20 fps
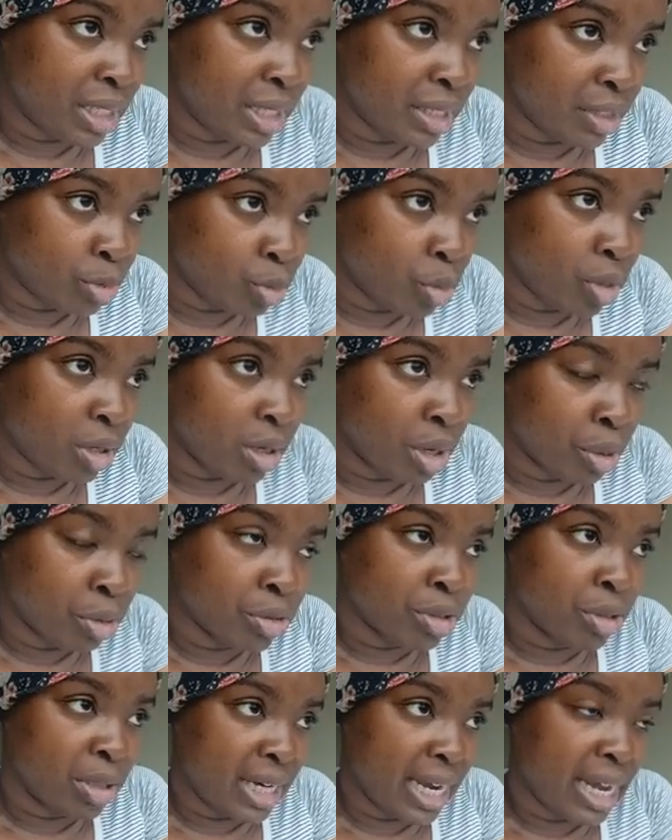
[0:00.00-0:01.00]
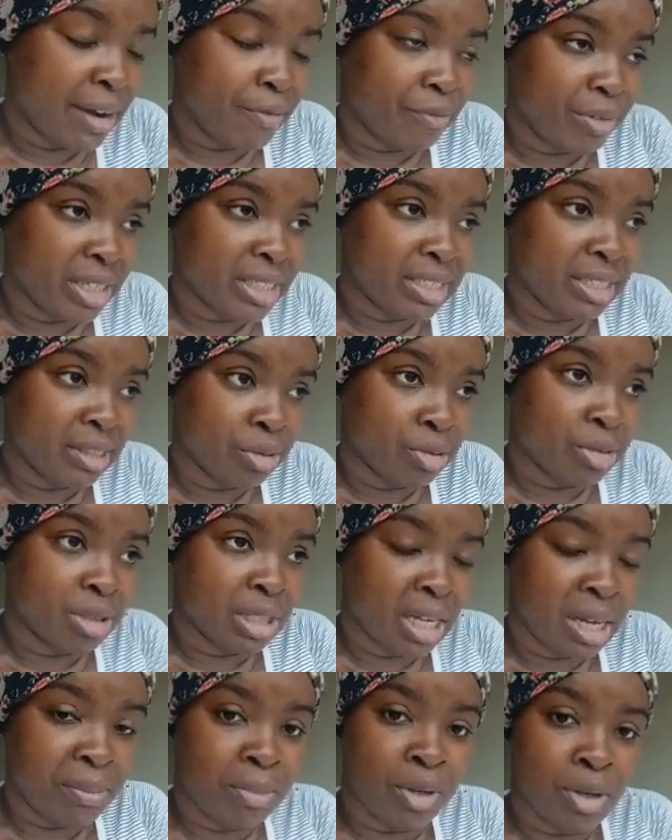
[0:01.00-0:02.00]
is what goes on every single
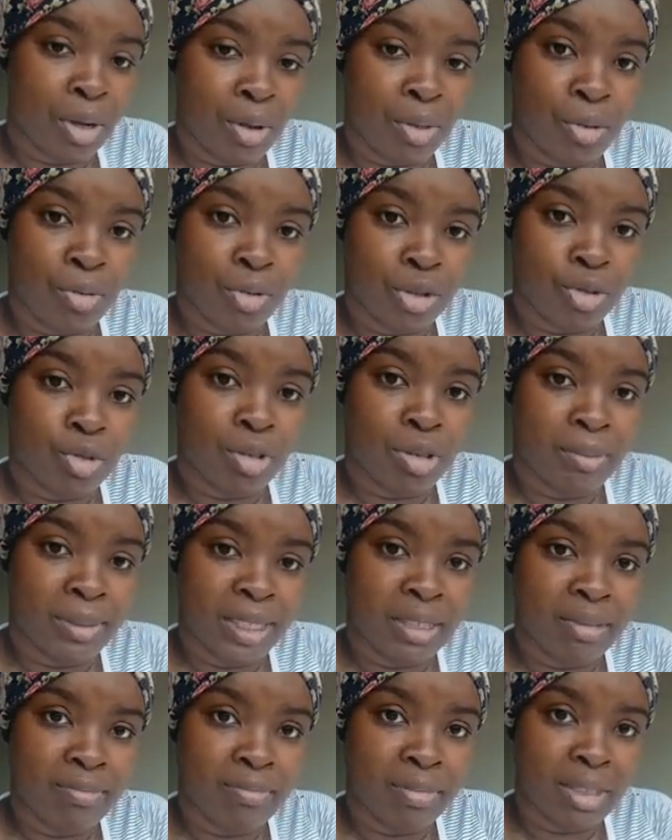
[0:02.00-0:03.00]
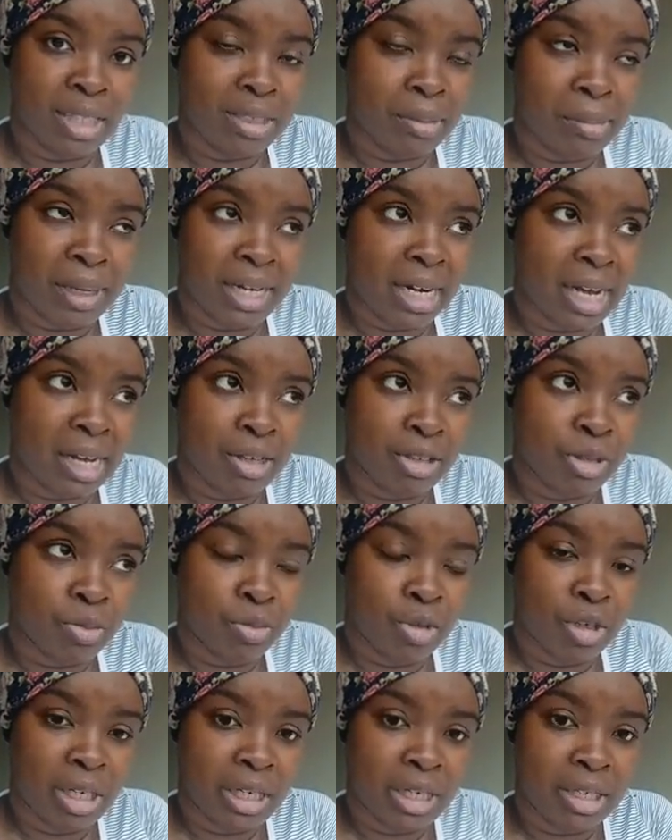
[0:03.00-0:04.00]
time you go through a trauma, doesn't matter how
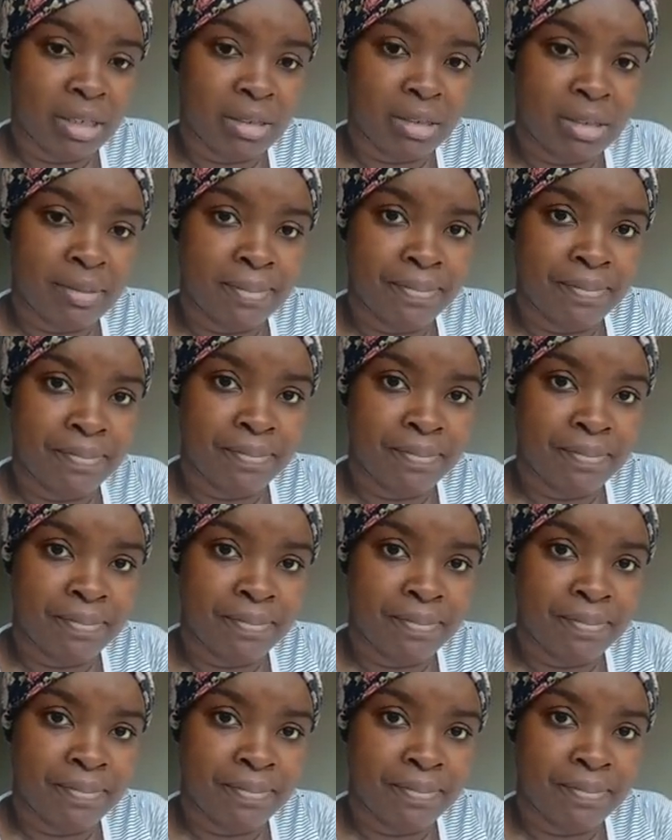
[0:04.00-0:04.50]
small it is.